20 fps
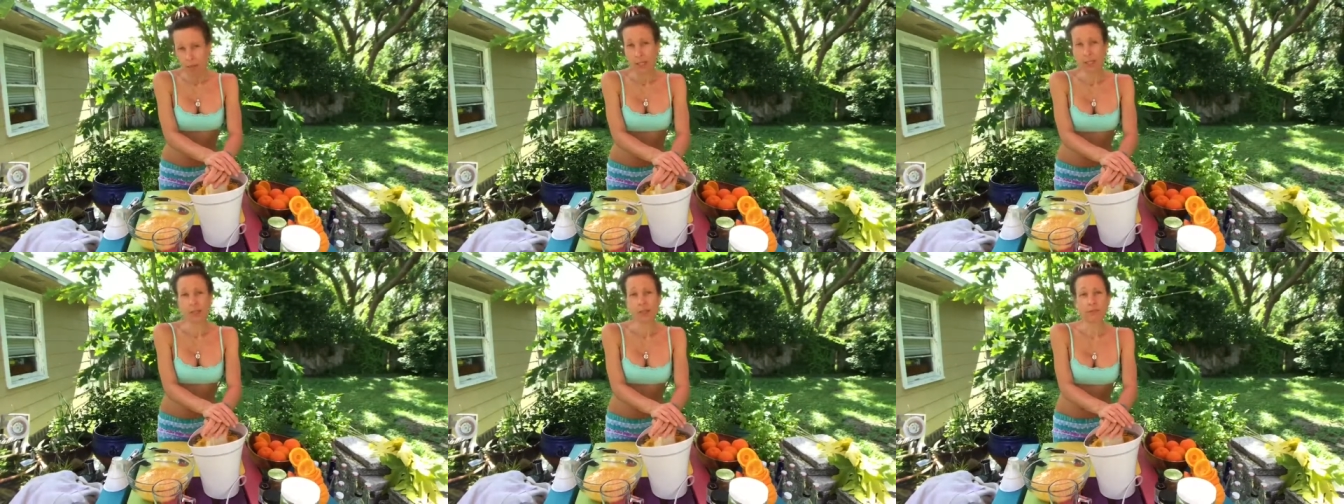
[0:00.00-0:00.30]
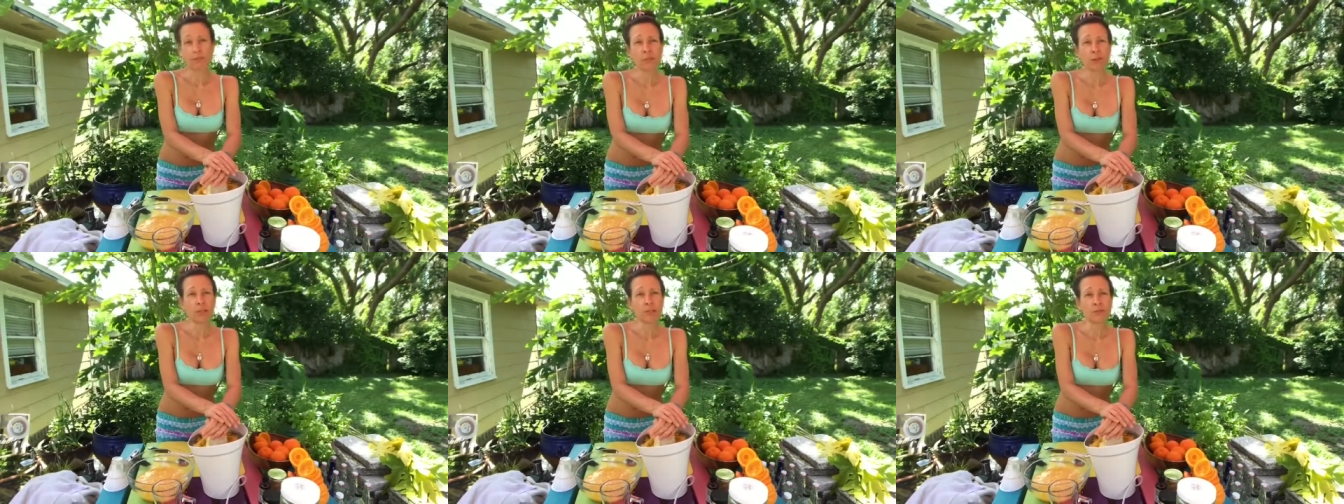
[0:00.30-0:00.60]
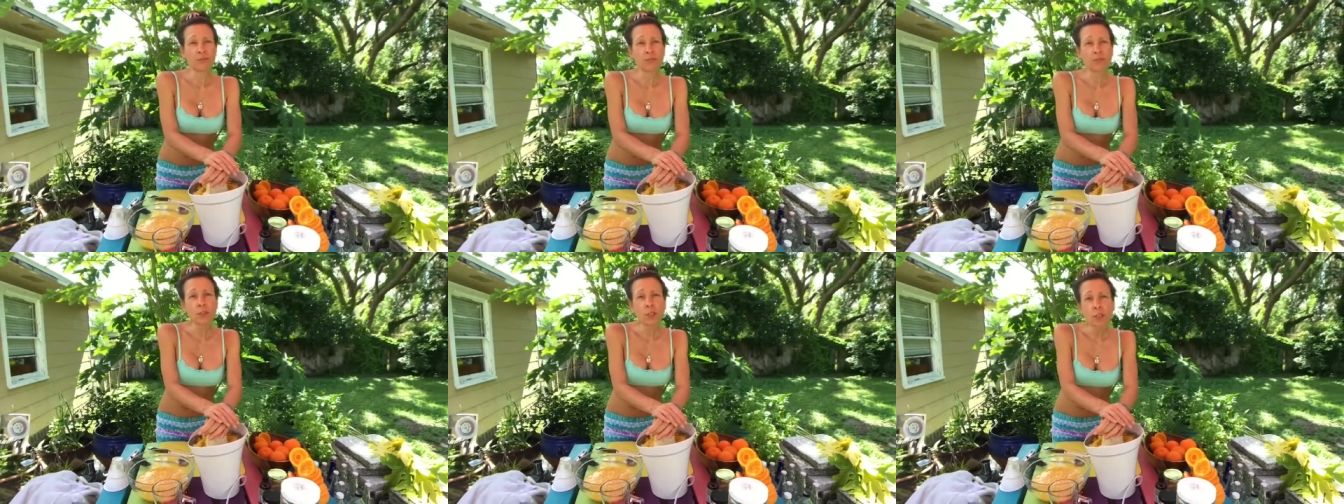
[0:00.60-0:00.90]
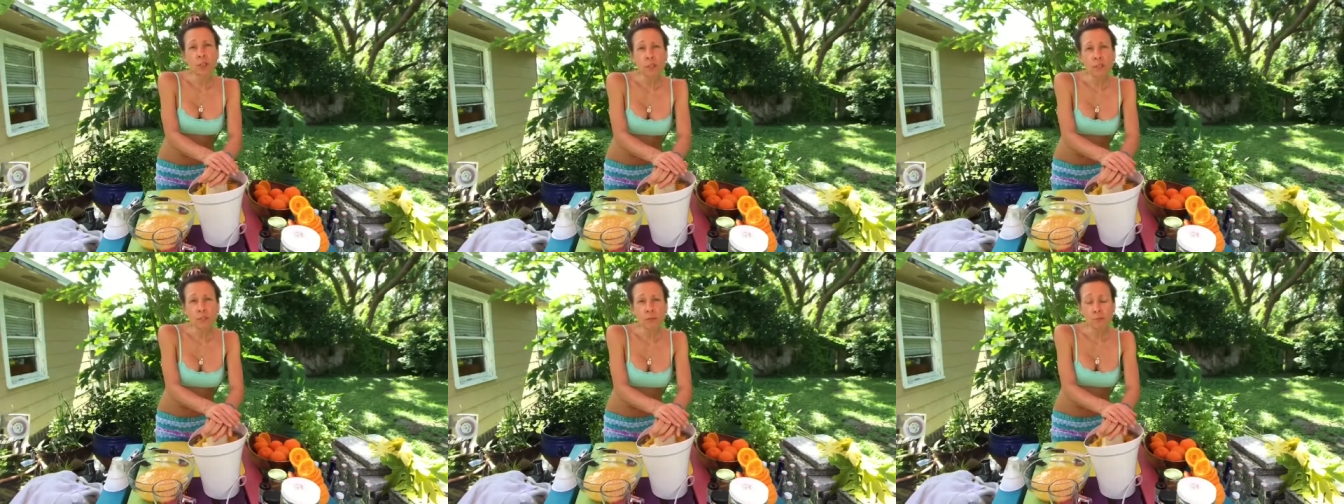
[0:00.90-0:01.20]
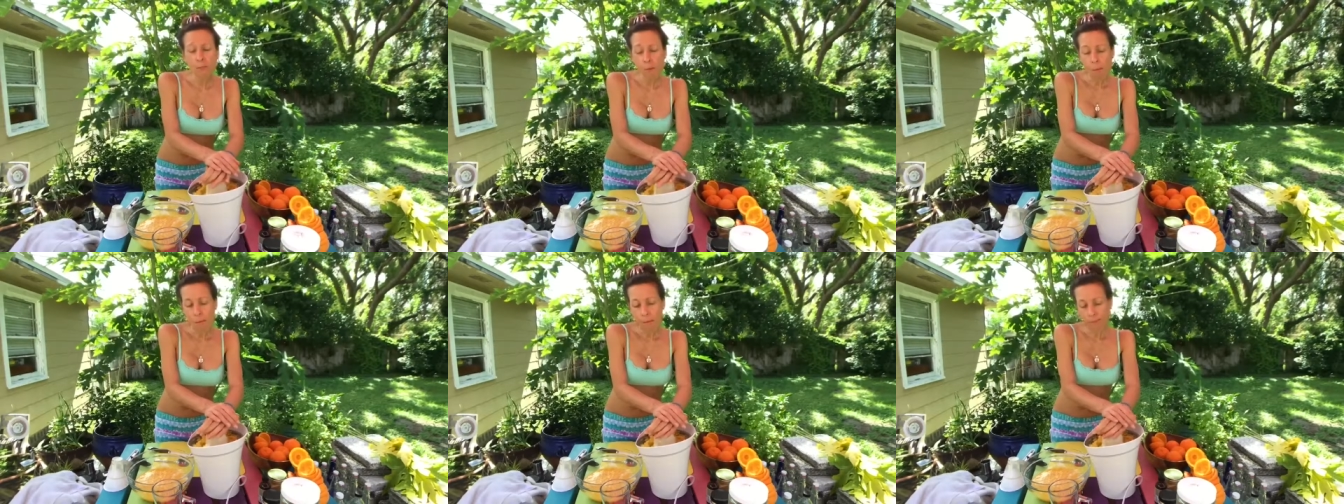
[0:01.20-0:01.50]
And then fresh fruit.
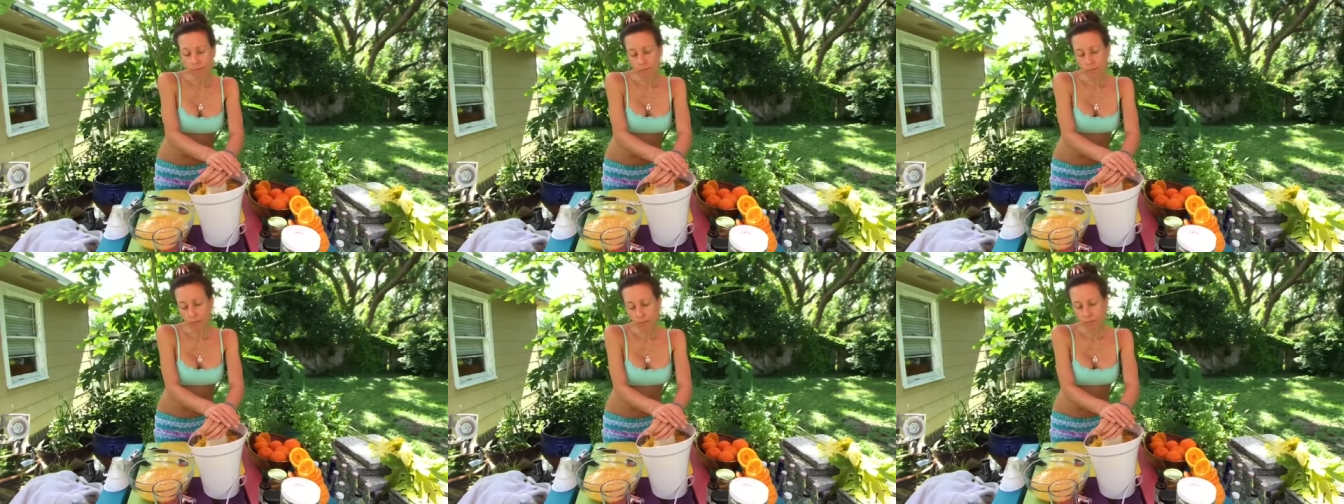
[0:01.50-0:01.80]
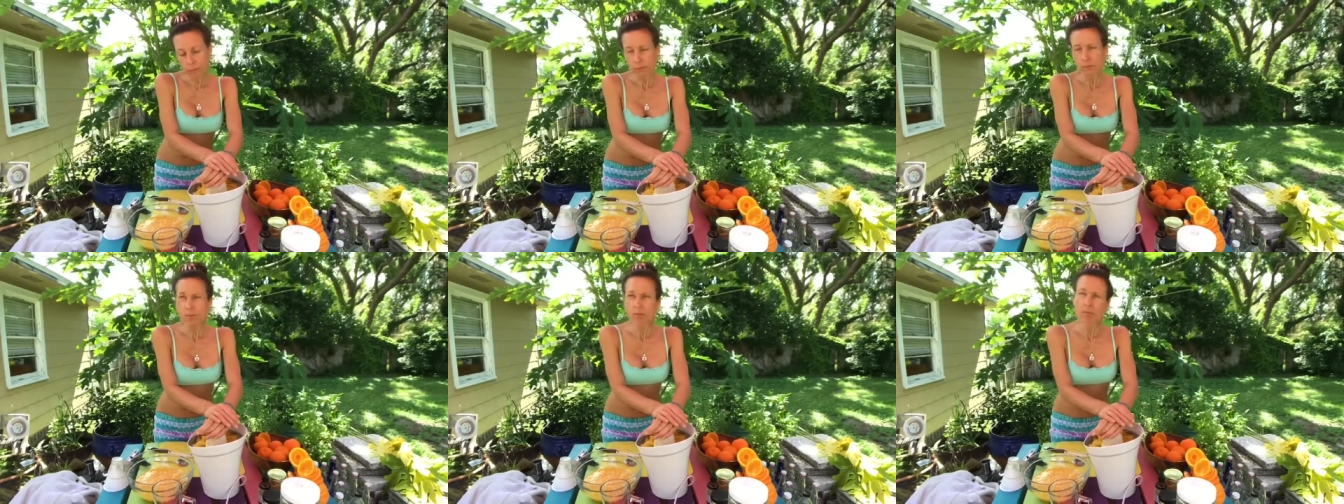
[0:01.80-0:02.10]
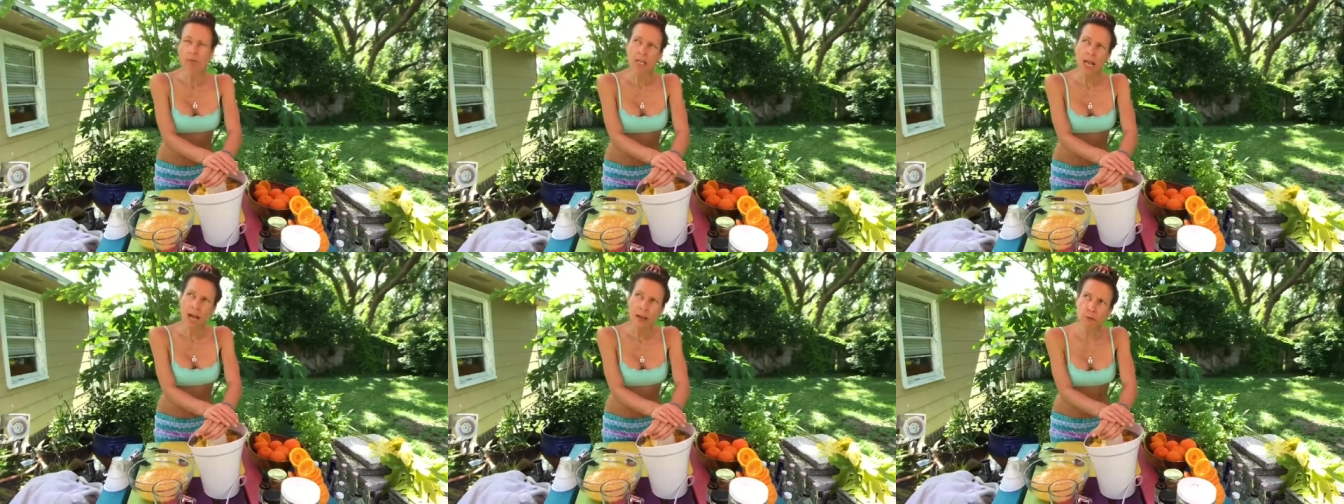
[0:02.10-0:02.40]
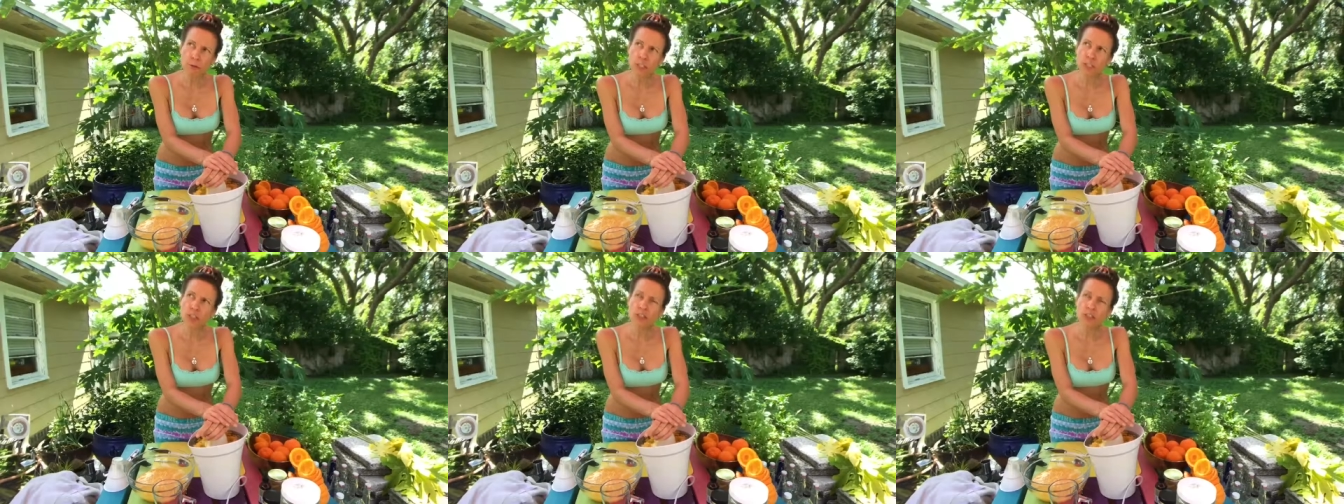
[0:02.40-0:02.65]
I would